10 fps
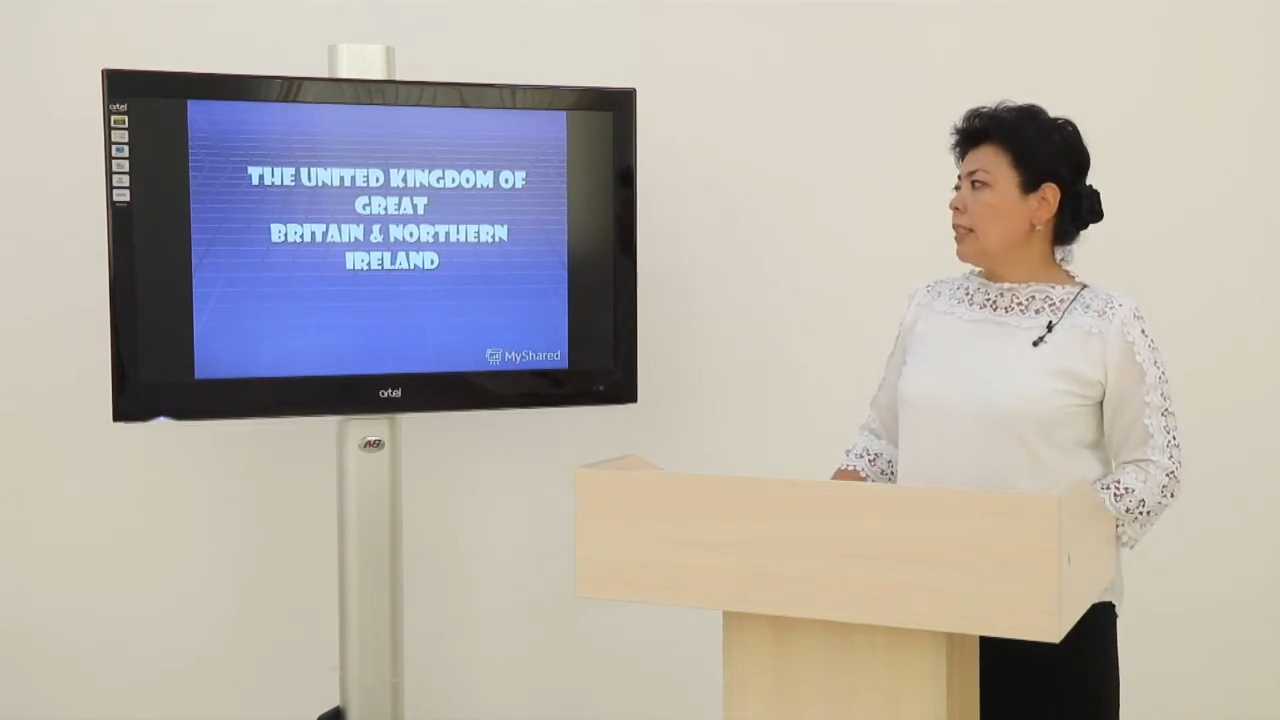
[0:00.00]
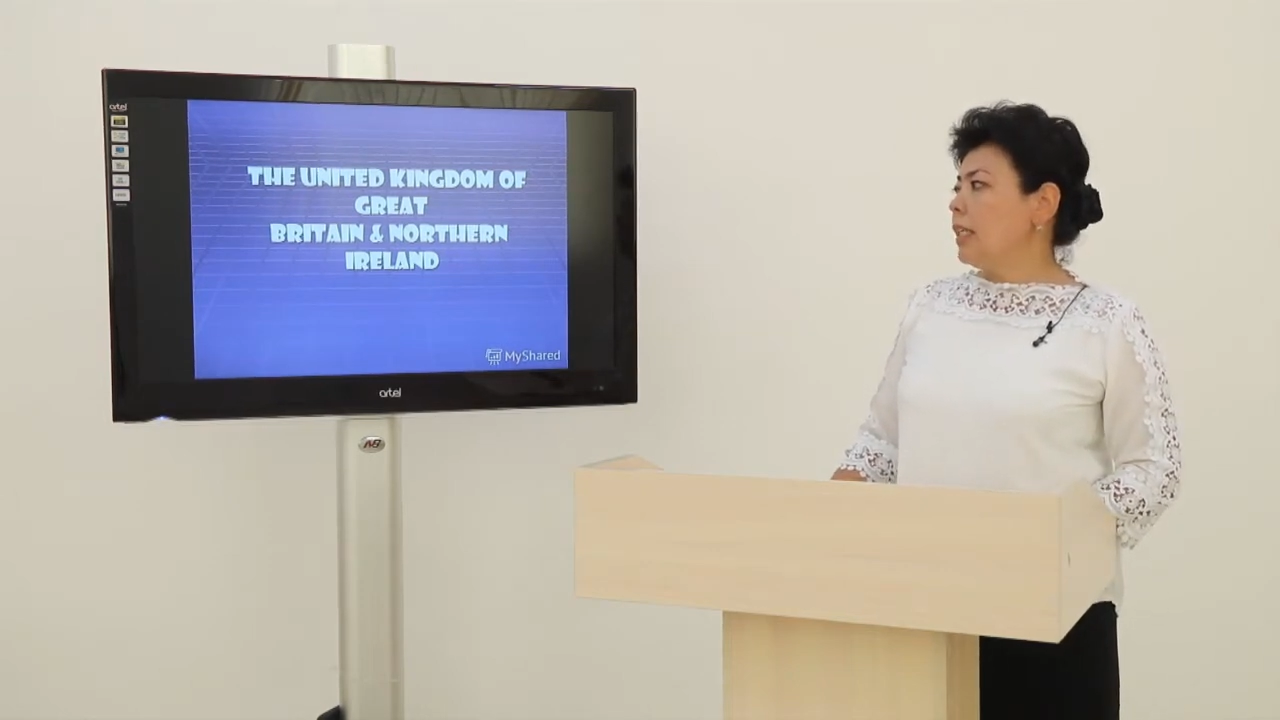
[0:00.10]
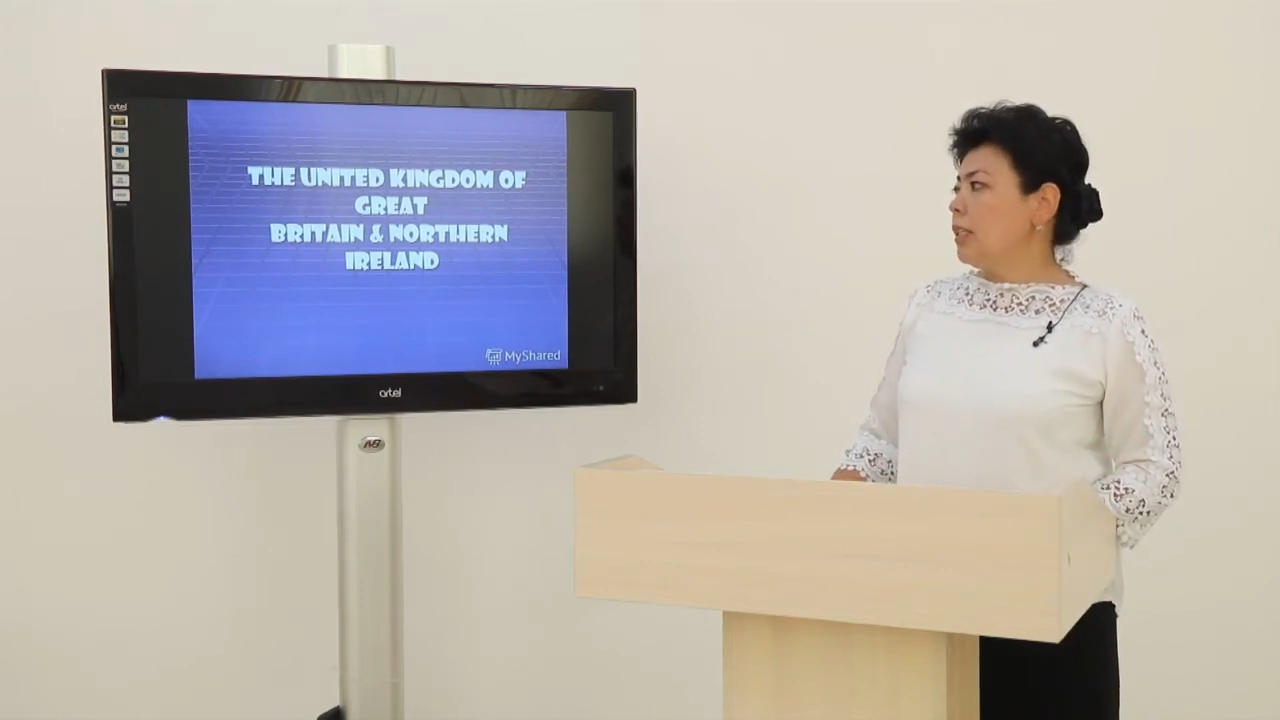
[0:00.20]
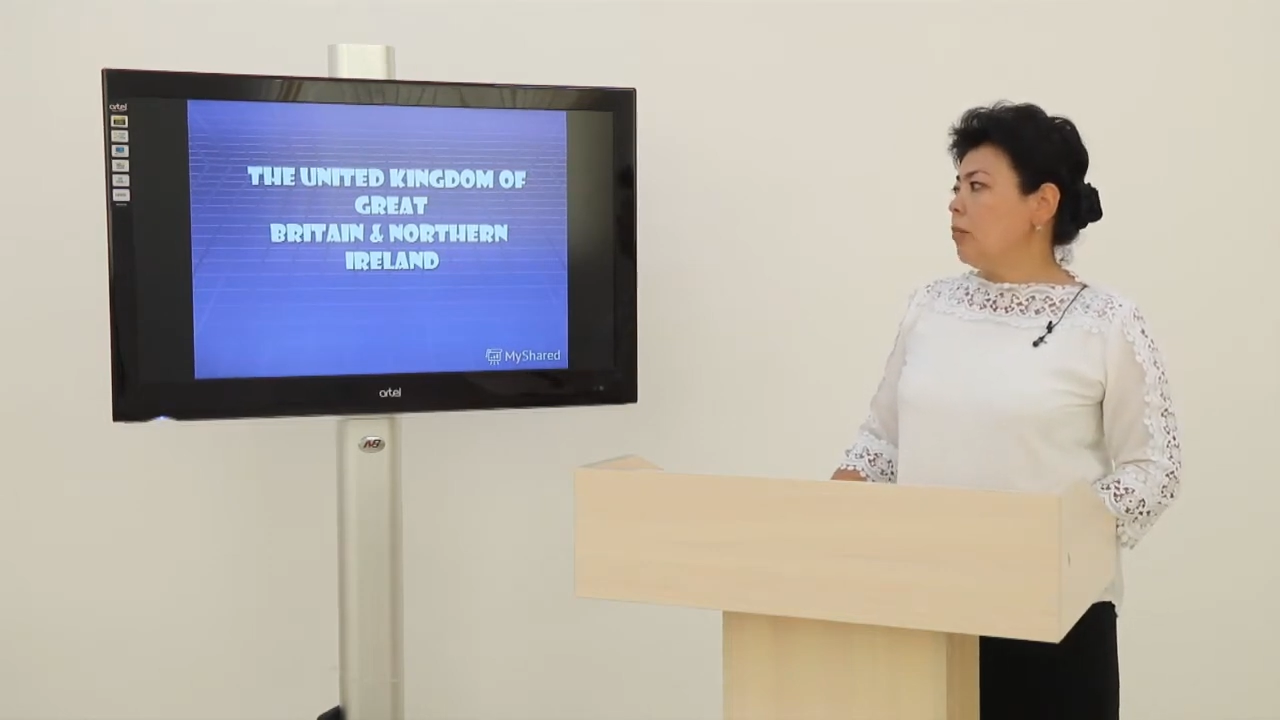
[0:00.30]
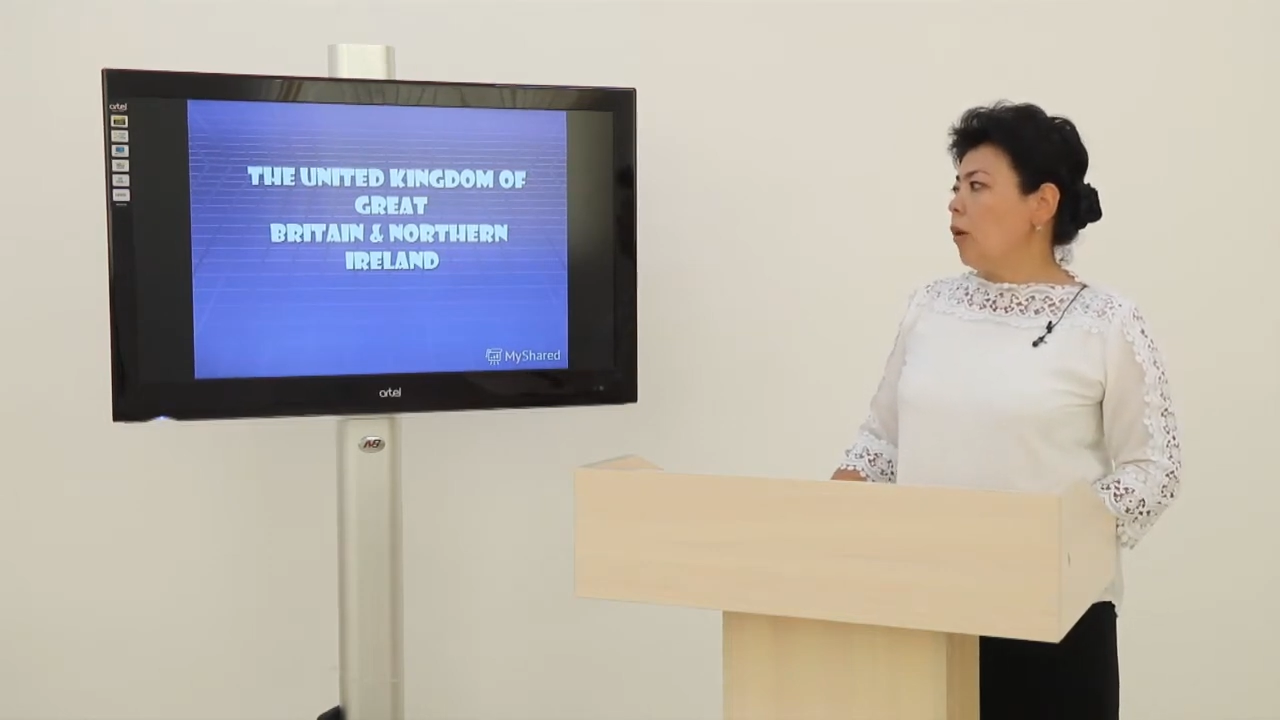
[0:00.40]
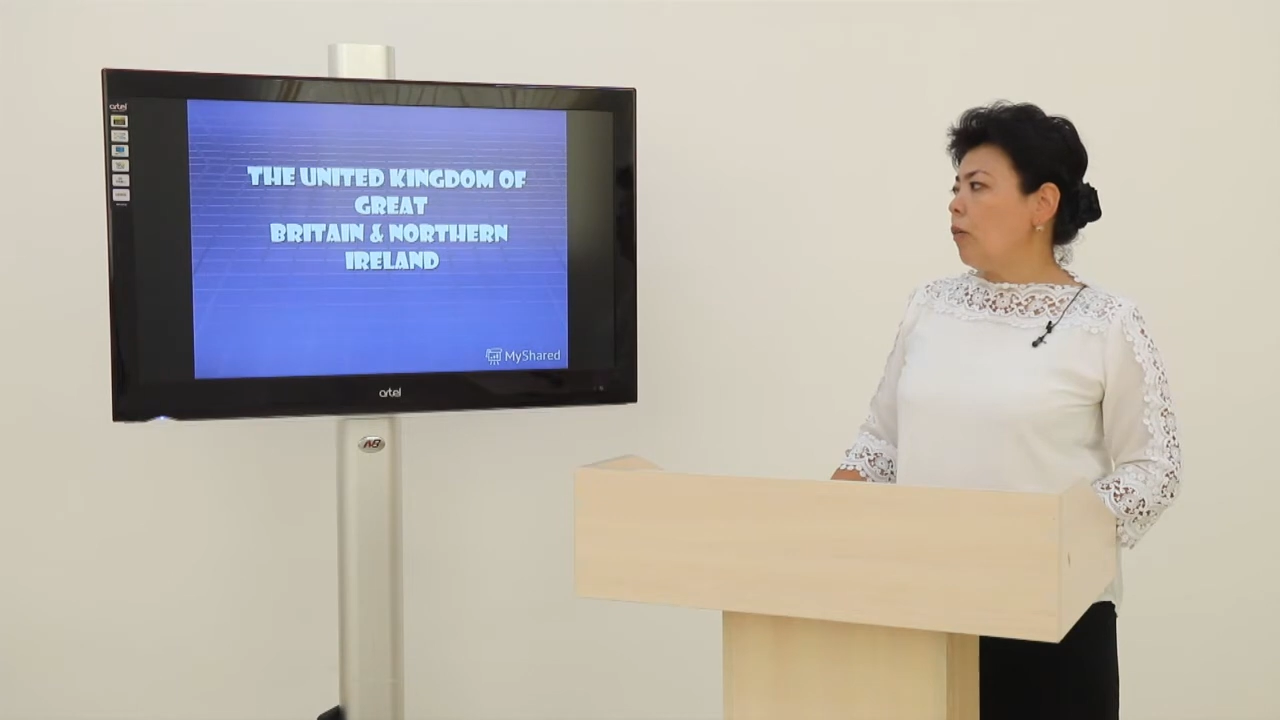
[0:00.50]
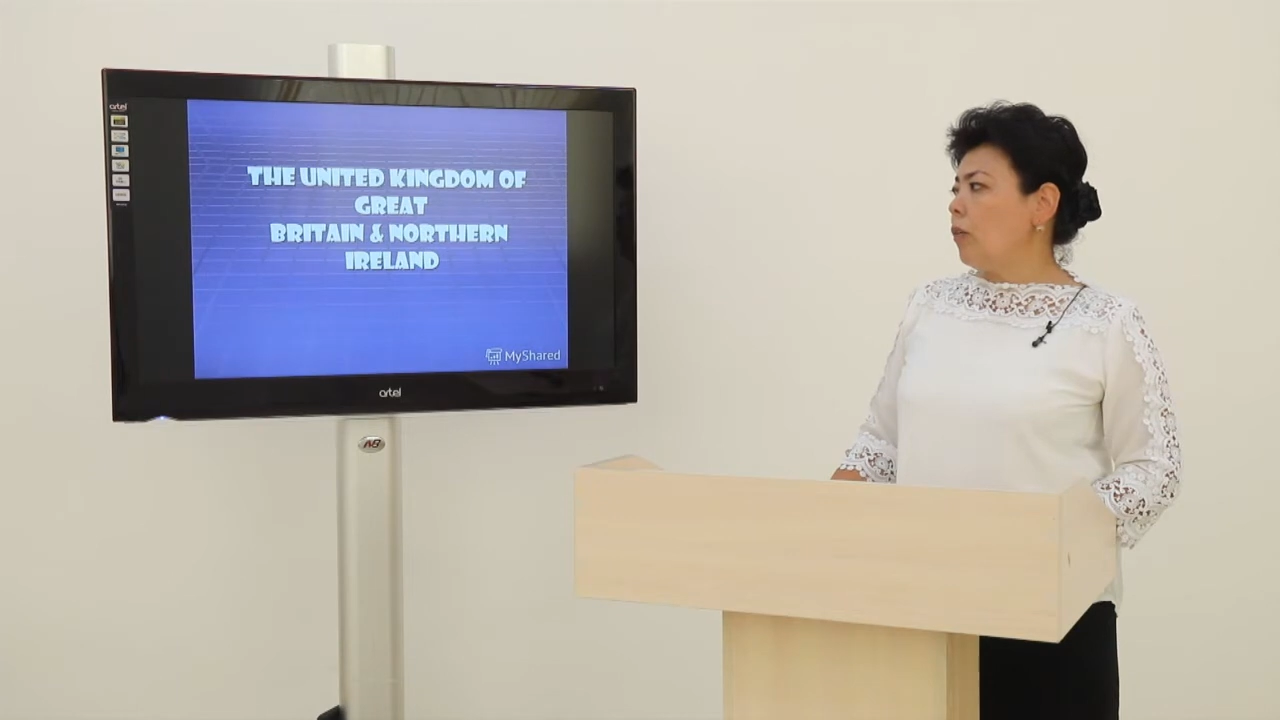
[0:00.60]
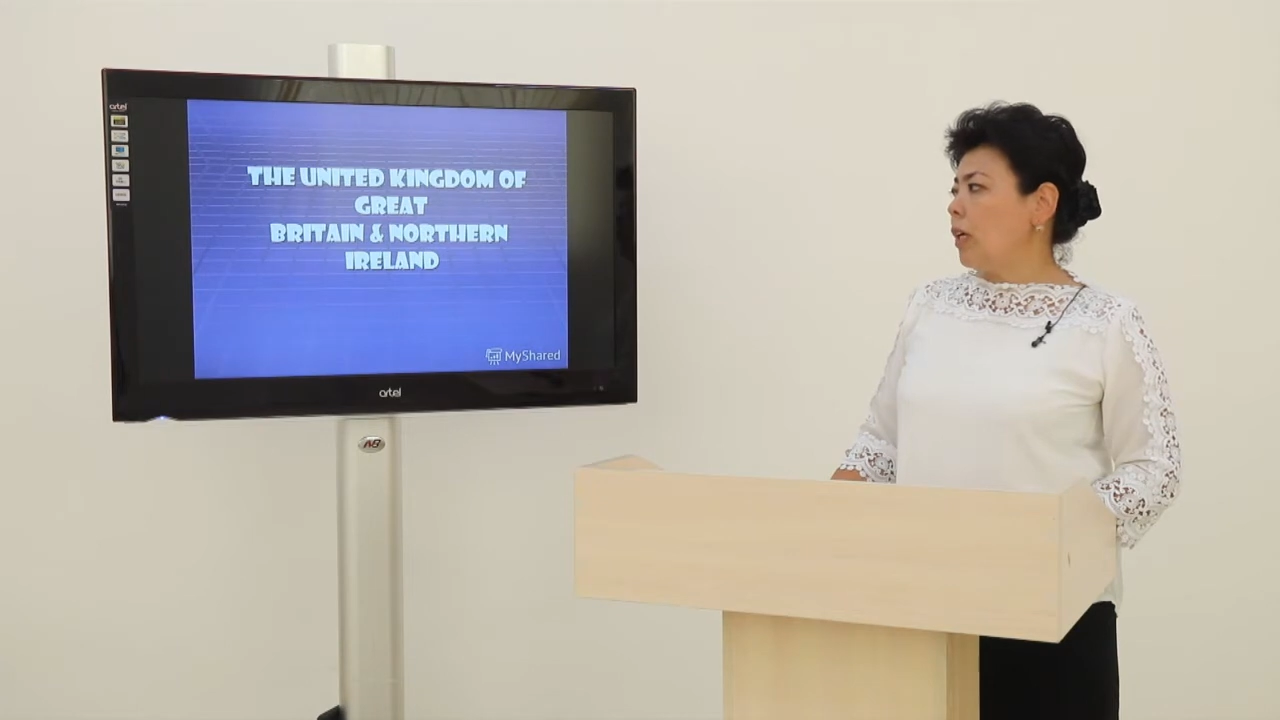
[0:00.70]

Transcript: Kingdom of